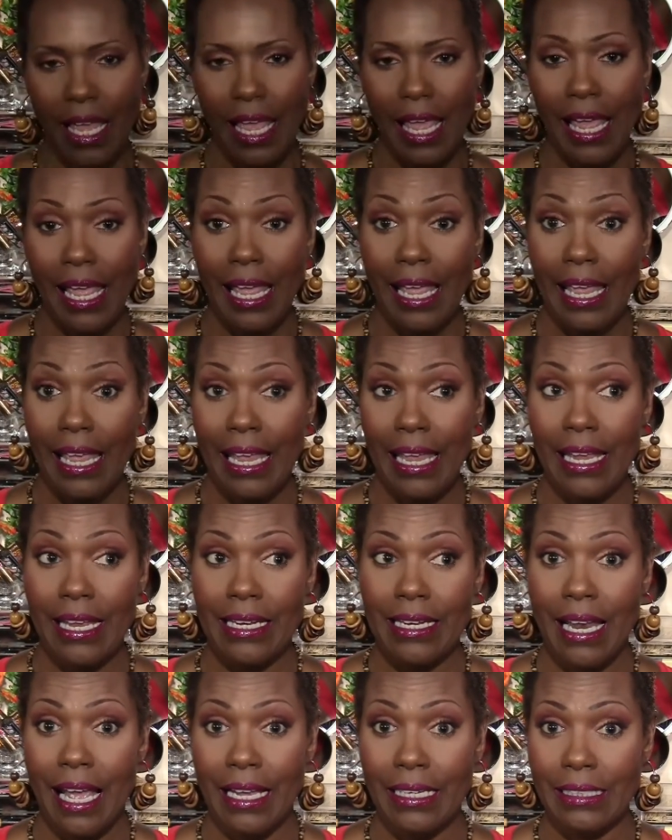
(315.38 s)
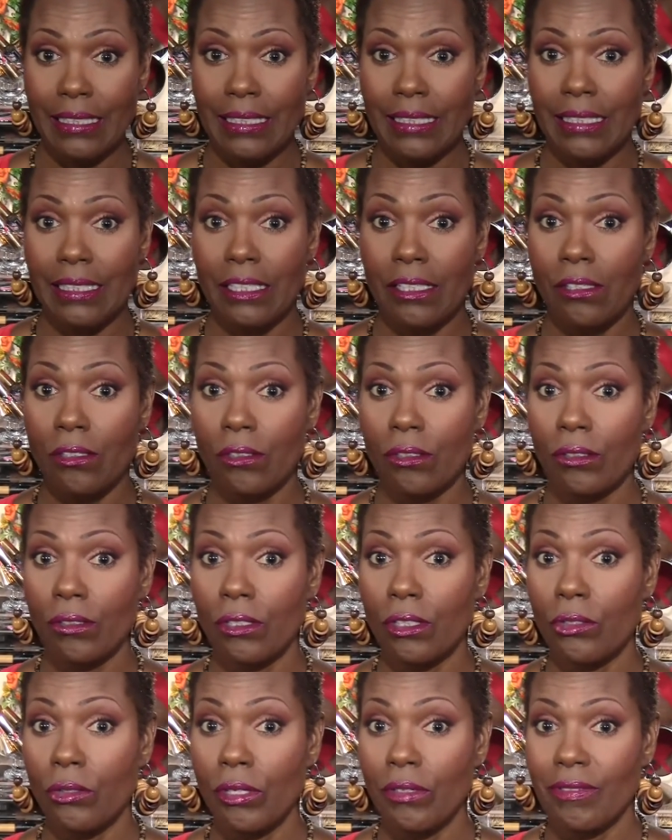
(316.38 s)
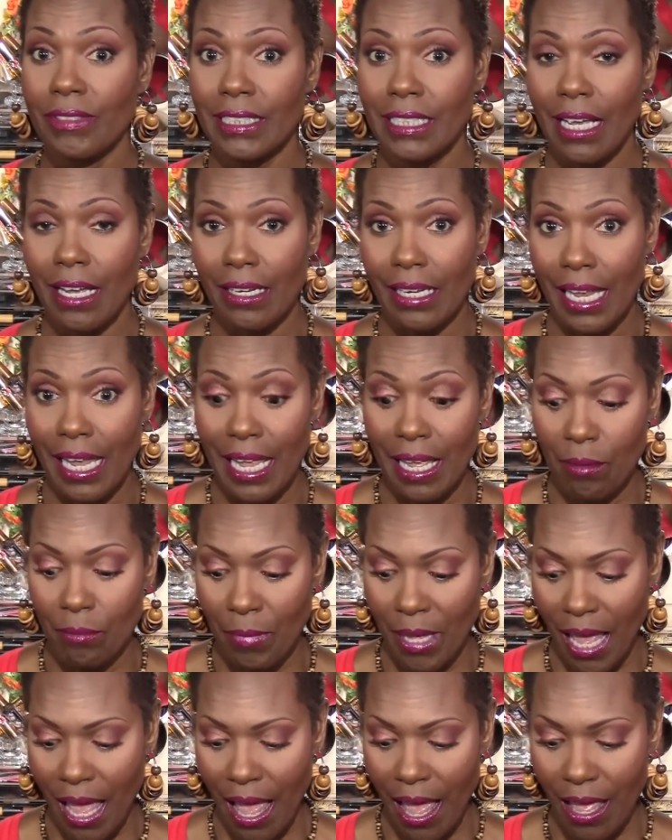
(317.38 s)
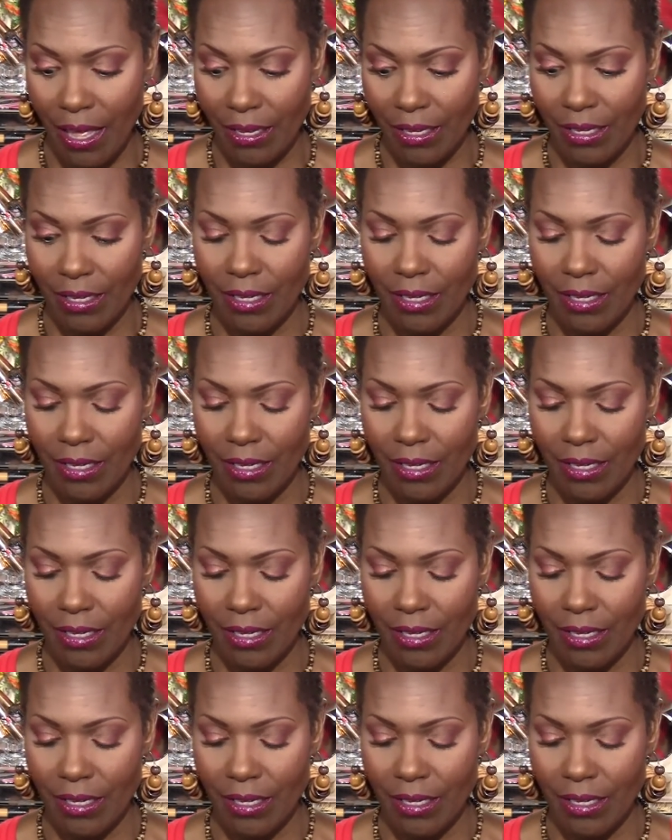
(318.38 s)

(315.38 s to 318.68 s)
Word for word: a nice little Louis Vuitton handbag.